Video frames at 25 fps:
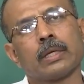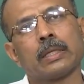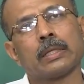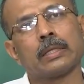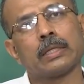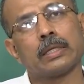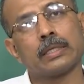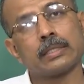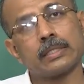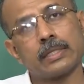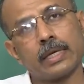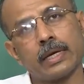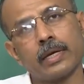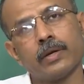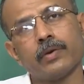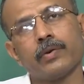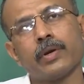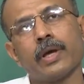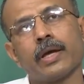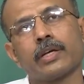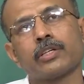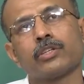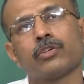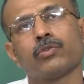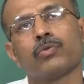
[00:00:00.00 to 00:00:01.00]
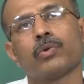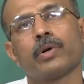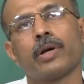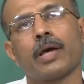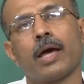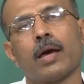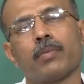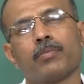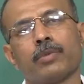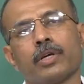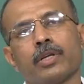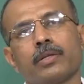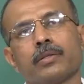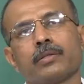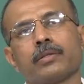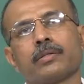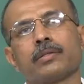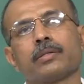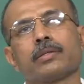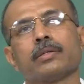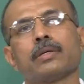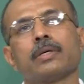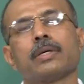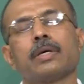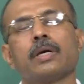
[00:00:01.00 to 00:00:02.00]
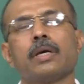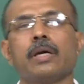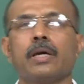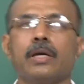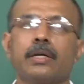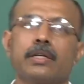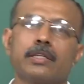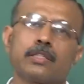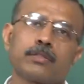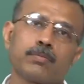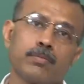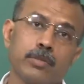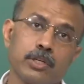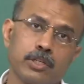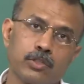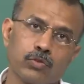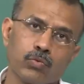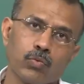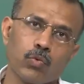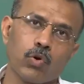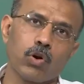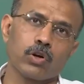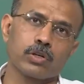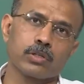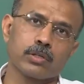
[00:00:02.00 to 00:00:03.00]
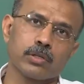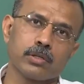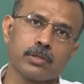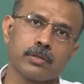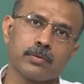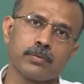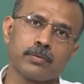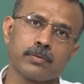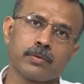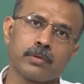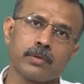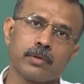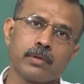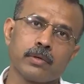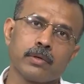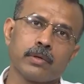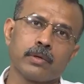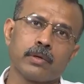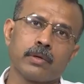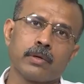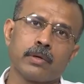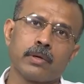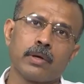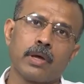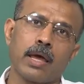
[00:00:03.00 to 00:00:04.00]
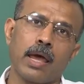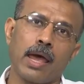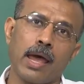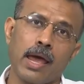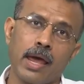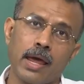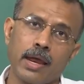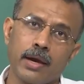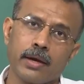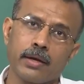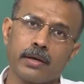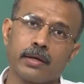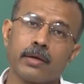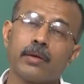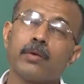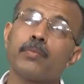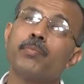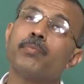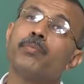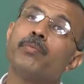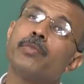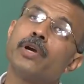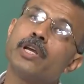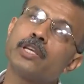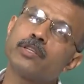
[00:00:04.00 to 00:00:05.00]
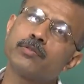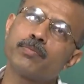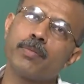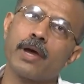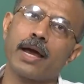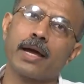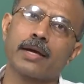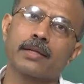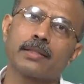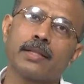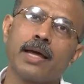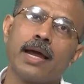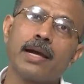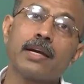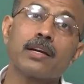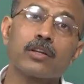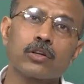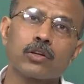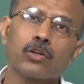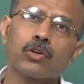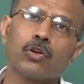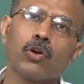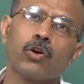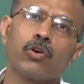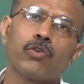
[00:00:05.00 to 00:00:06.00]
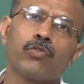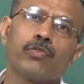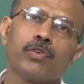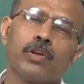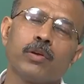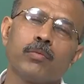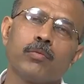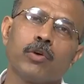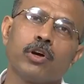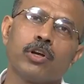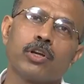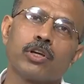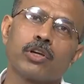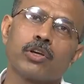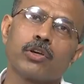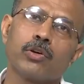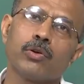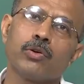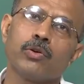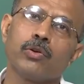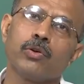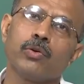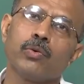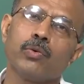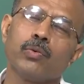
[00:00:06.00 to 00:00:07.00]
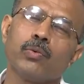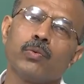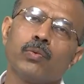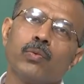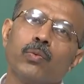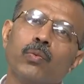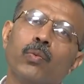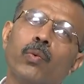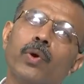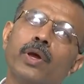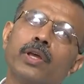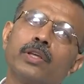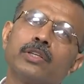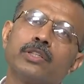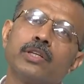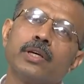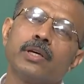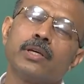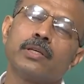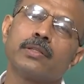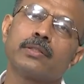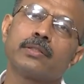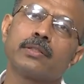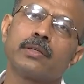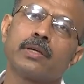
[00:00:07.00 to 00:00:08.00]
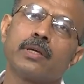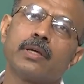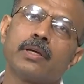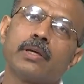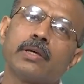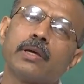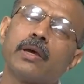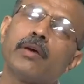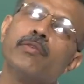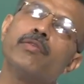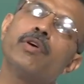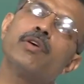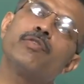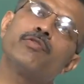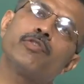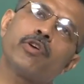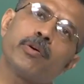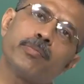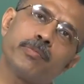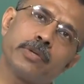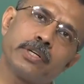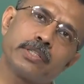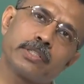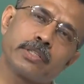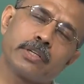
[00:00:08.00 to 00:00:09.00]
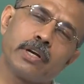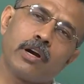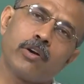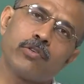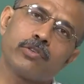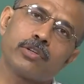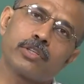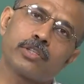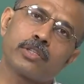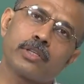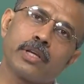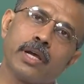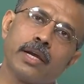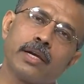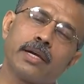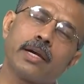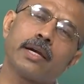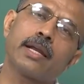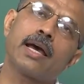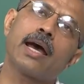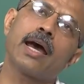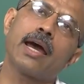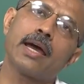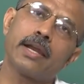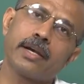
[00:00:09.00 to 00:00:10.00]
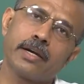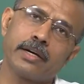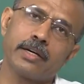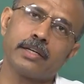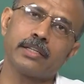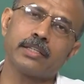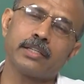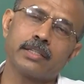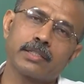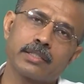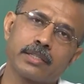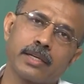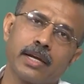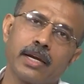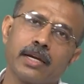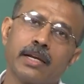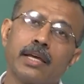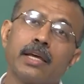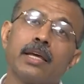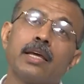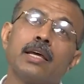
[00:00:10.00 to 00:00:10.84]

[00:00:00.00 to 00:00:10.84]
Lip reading: The second reaction, what happens, it splits water and brings back that chlorophyll molecule, which is away from its ground state at higher energy state